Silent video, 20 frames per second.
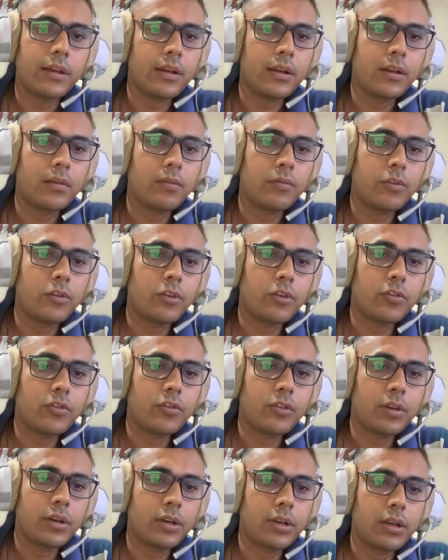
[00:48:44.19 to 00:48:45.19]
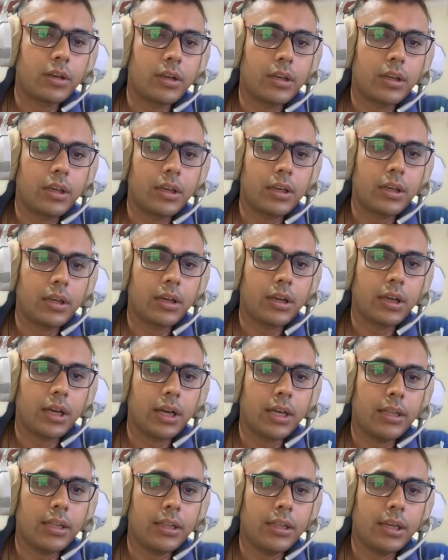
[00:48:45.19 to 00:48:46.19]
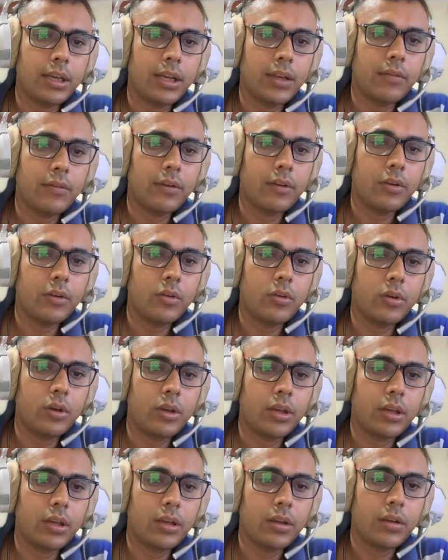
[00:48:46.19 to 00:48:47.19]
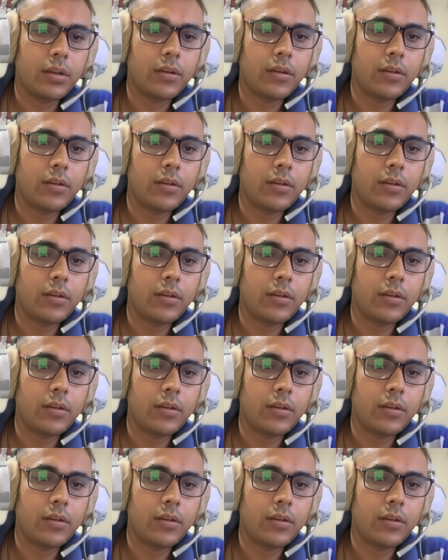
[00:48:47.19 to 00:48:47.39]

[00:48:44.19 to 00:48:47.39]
unfortunately either I will go here